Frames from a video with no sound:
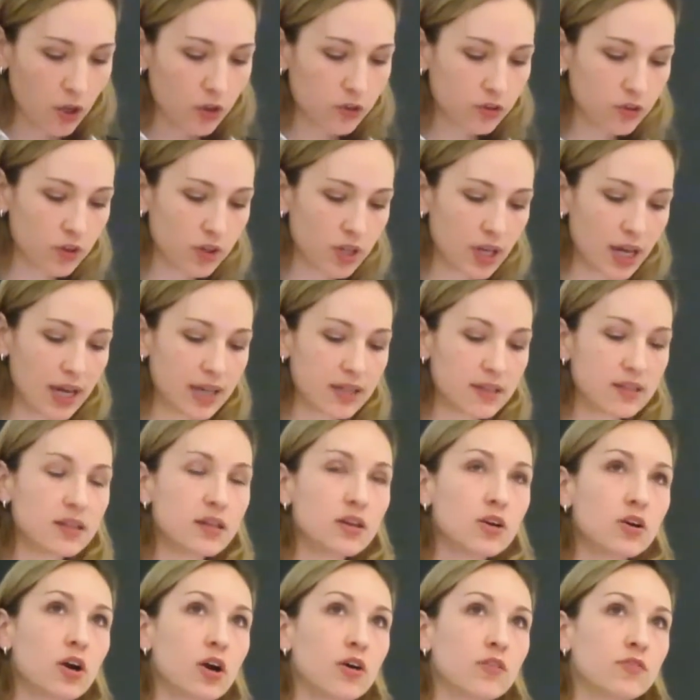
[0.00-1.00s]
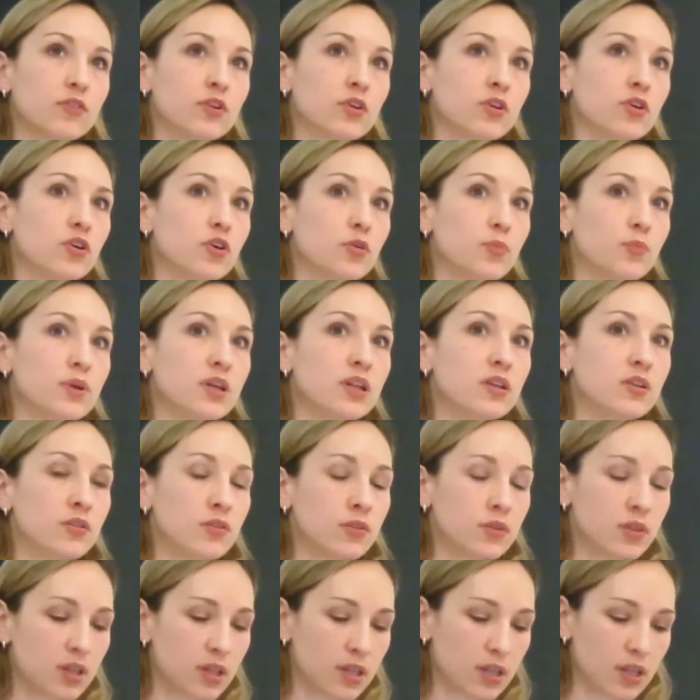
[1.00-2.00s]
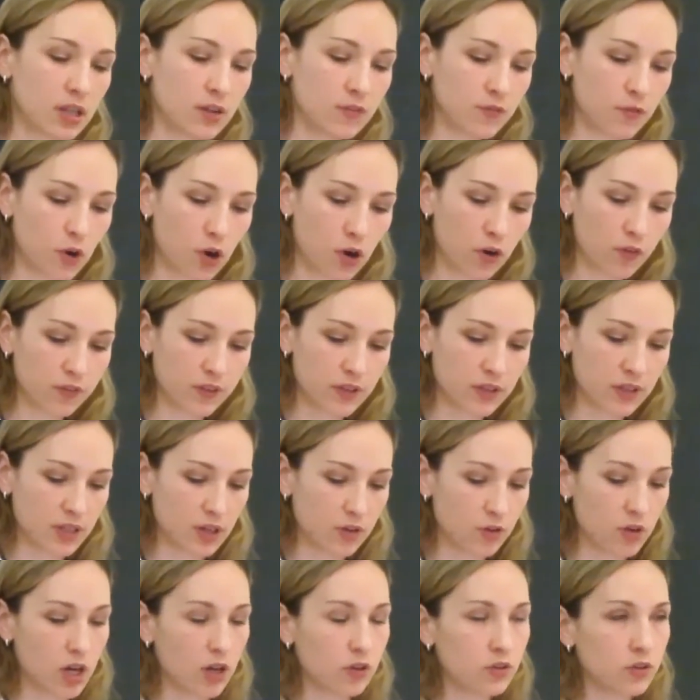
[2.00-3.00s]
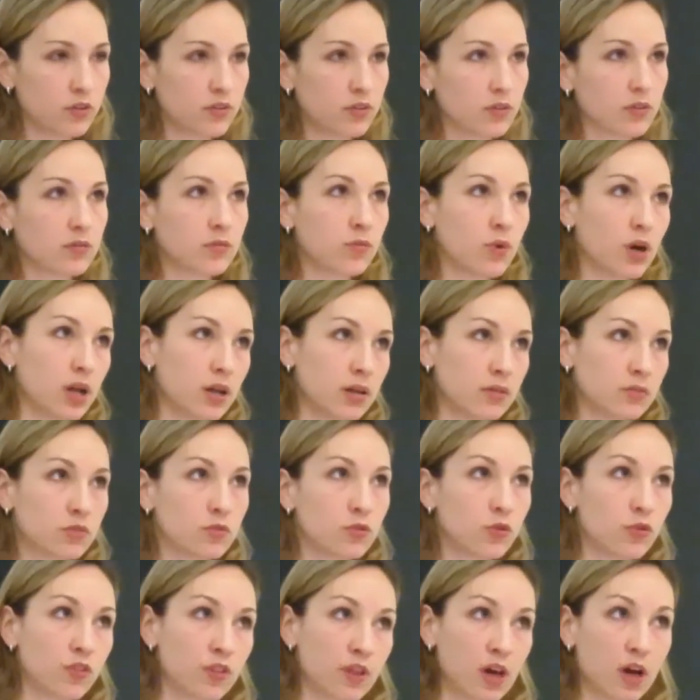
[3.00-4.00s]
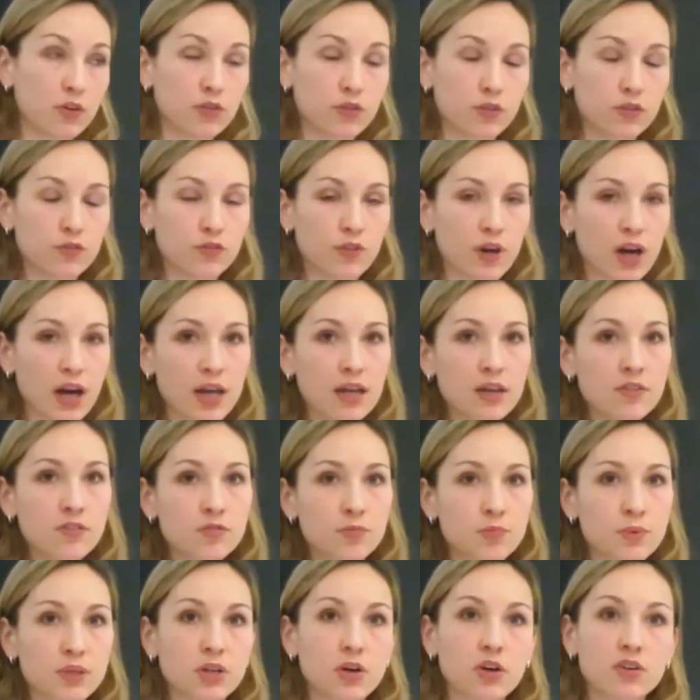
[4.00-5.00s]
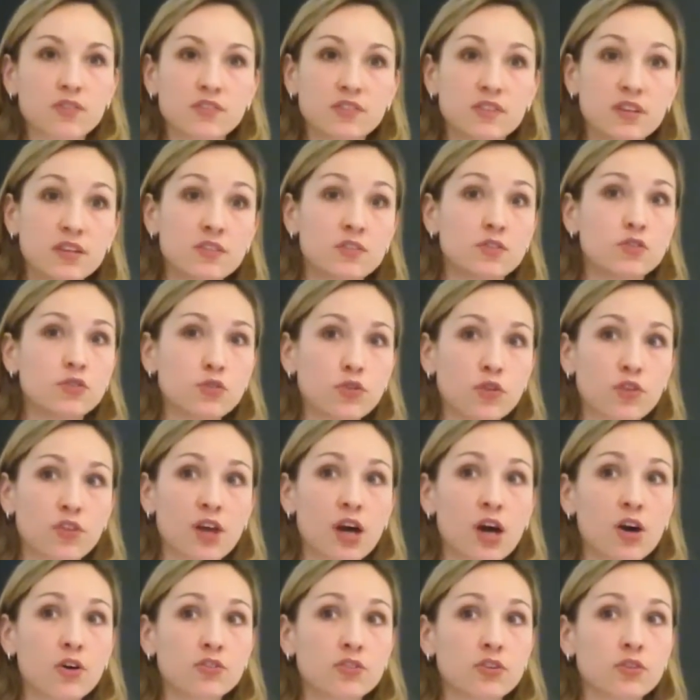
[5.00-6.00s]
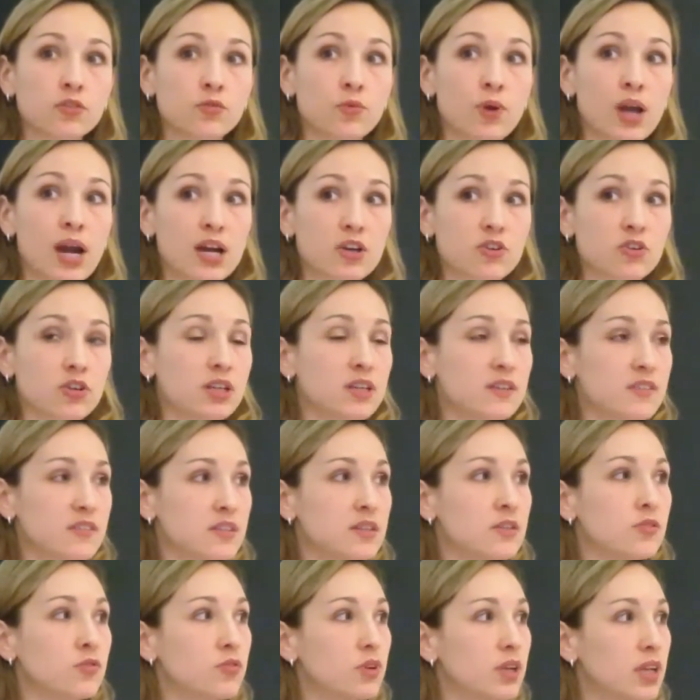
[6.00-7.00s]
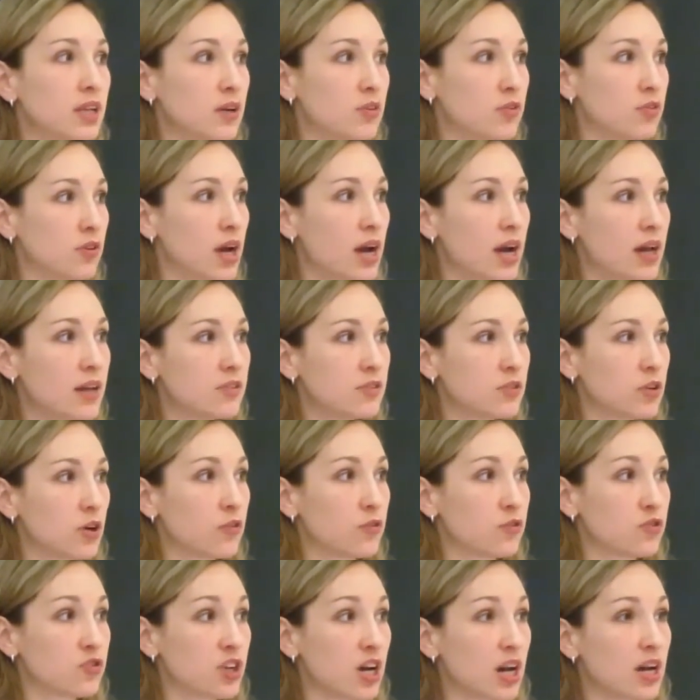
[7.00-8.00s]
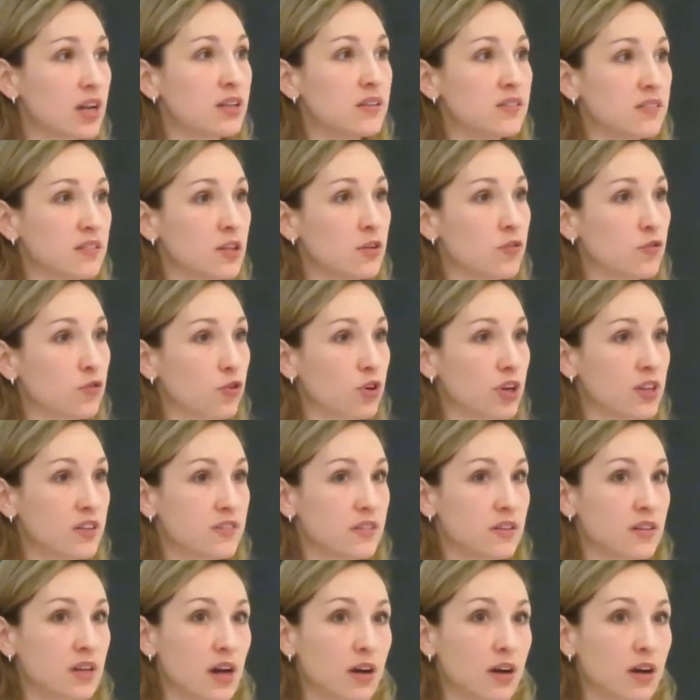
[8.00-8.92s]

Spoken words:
So the idea of the European Union evolved in around, 2005, because since 2000 we actually see really a rise of Chinese influence in